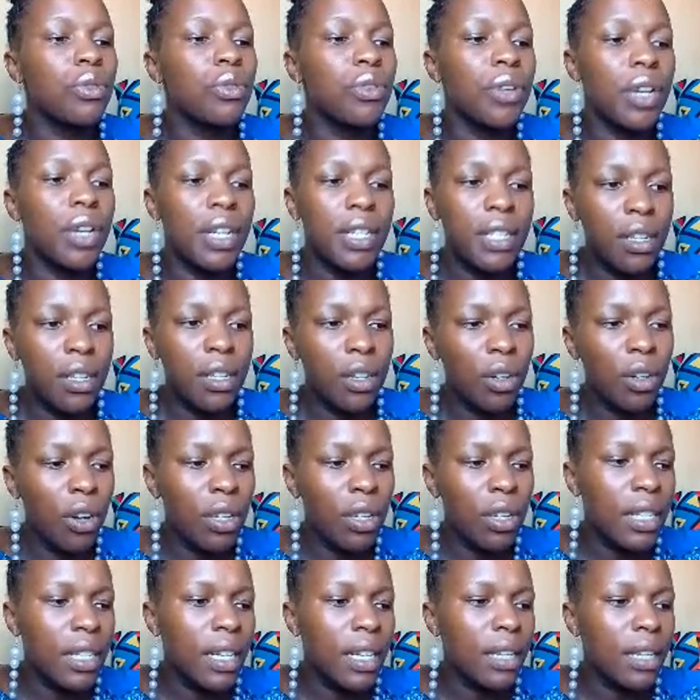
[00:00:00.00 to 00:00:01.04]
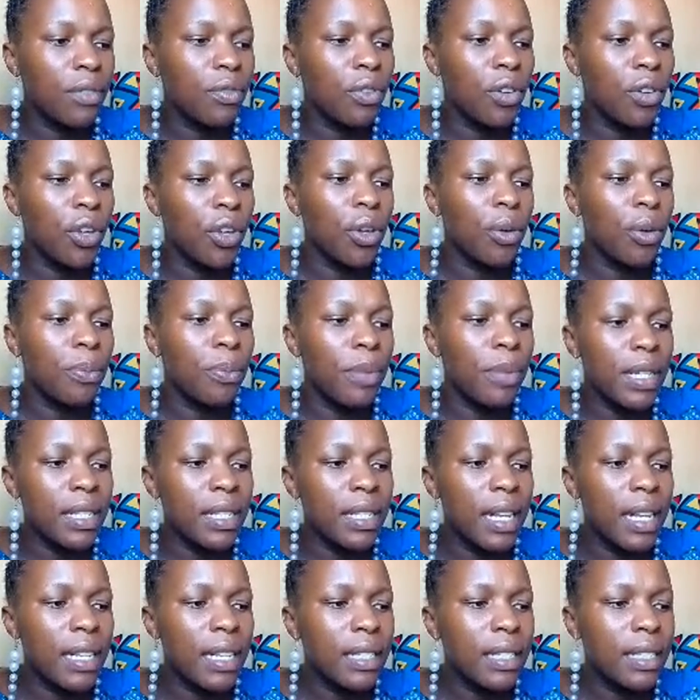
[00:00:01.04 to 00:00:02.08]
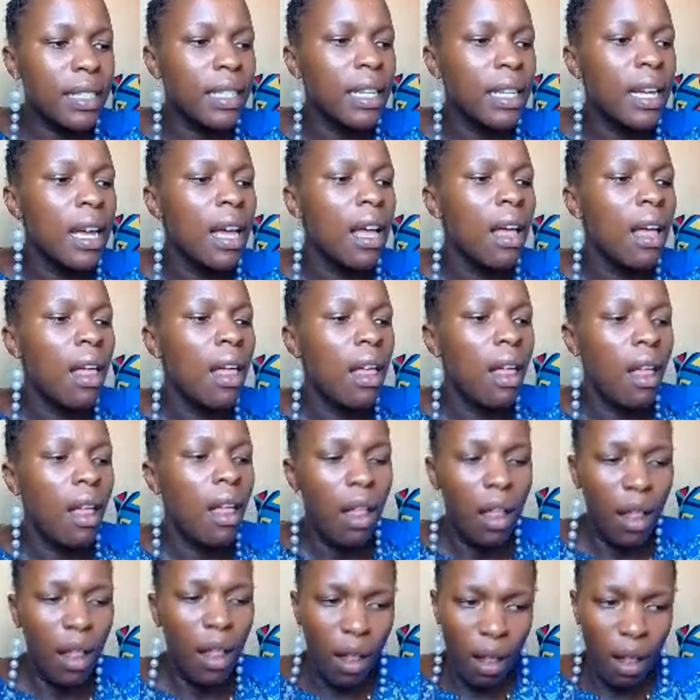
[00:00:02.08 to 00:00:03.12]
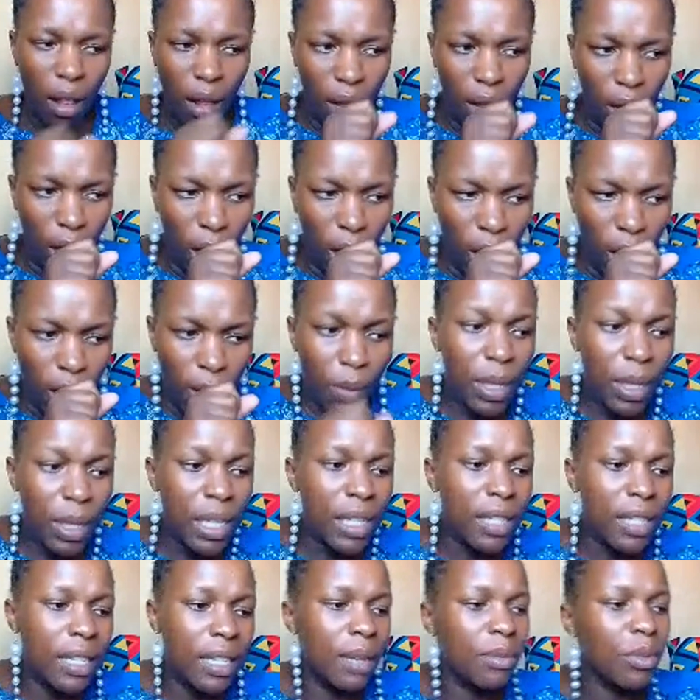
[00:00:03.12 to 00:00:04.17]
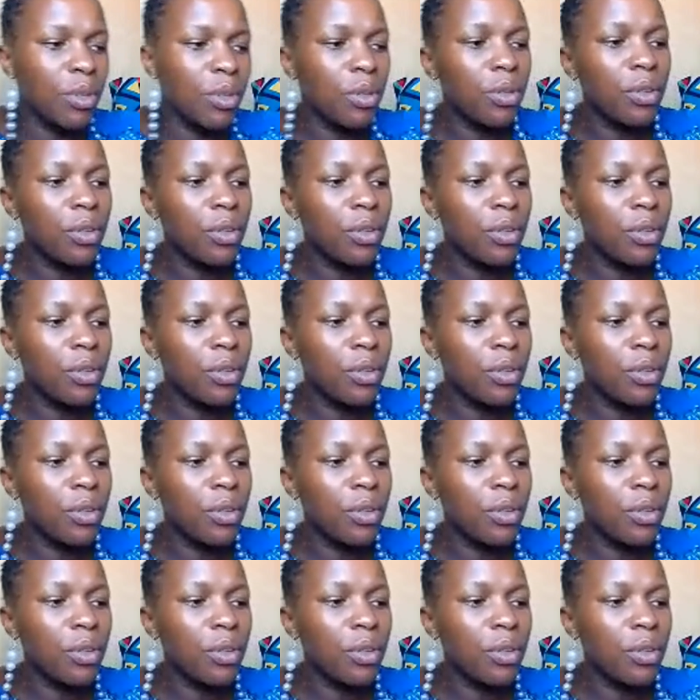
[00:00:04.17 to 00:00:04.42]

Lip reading: creating content for your business, when it comes to